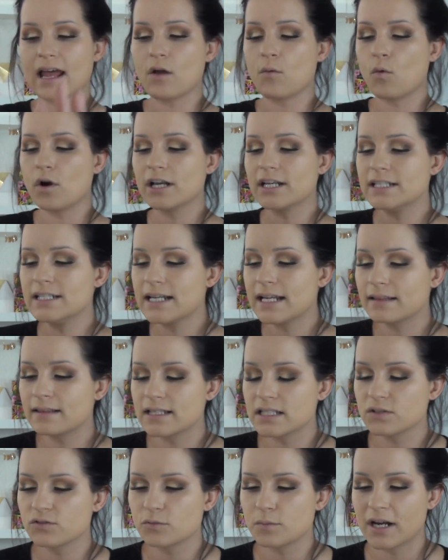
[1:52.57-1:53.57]
I wanted to get
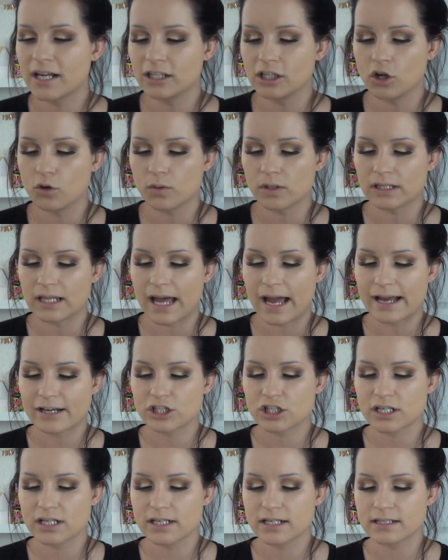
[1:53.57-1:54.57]
this for my lower
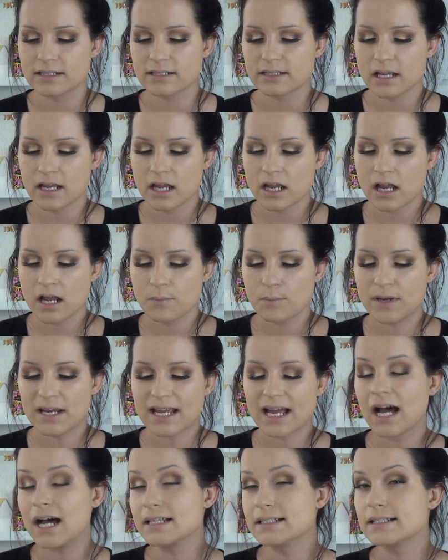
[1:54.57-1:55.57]
lashes
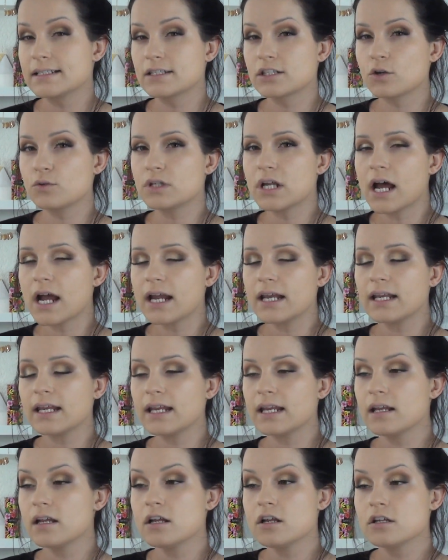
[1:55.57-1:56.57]
because it's so
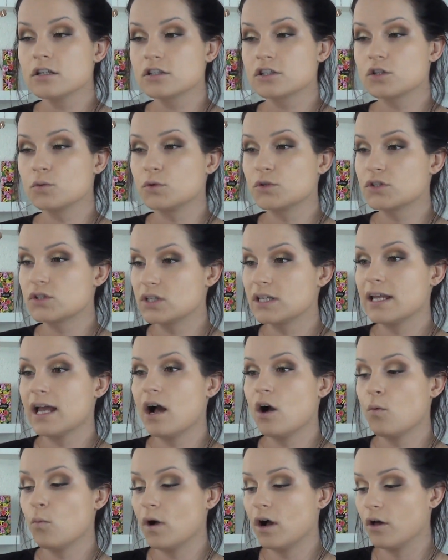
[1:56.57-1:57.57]
tiny, so we'll see
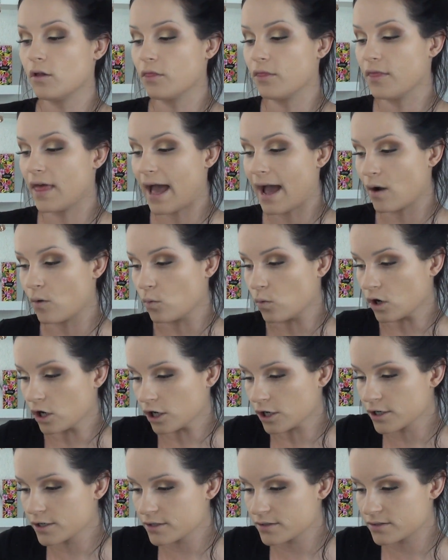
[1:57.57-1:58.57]
how well that
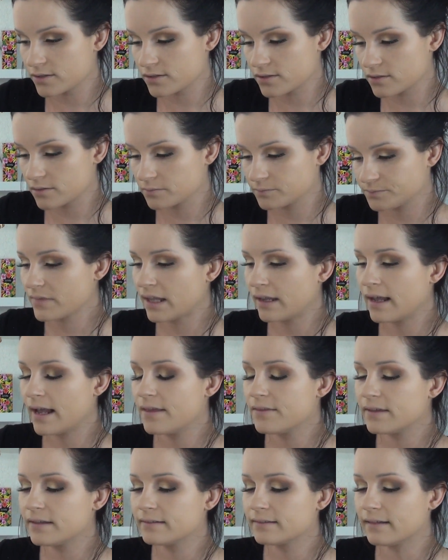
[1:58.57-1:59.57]
works.
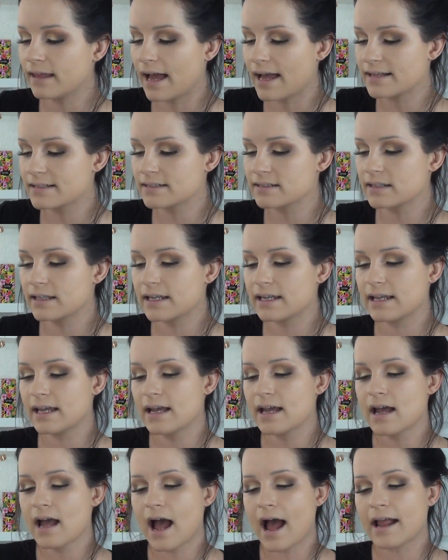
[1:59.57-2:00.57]
And then lastly,
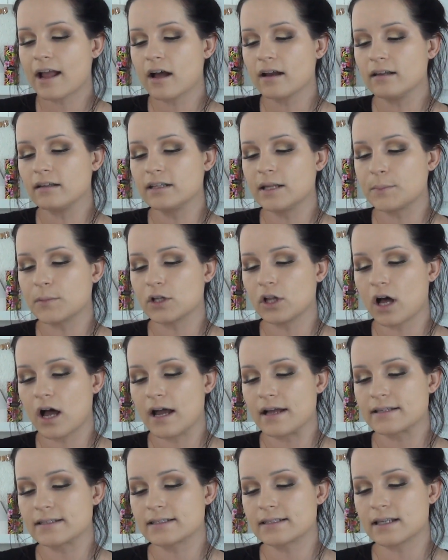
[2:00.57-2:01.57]
I got a lip
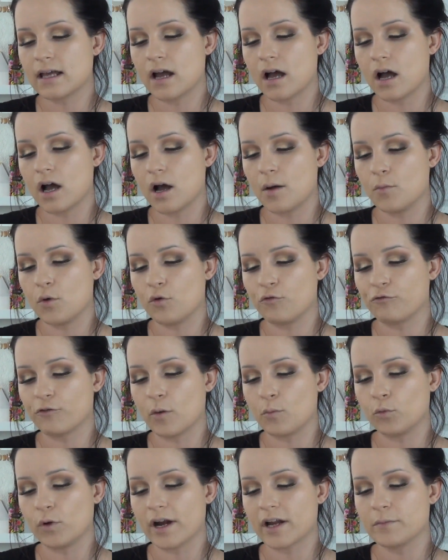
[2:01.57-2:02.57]
gloss
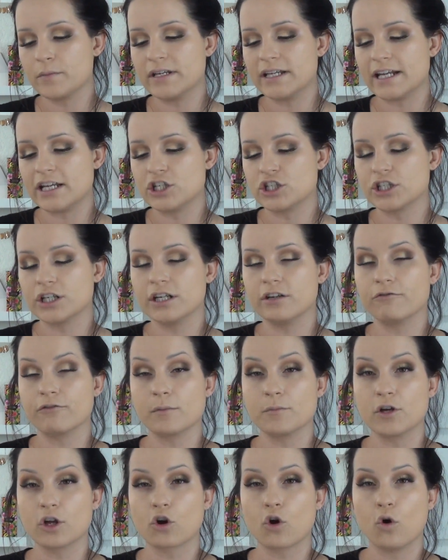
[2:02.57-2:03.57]
from recommendation
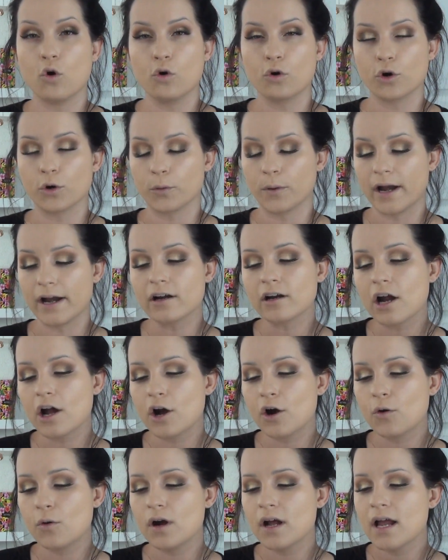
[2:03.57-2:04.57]
from Nicole
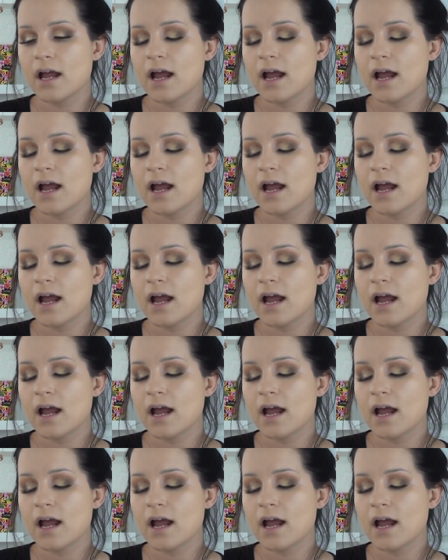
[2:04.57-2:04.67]
Guerrero.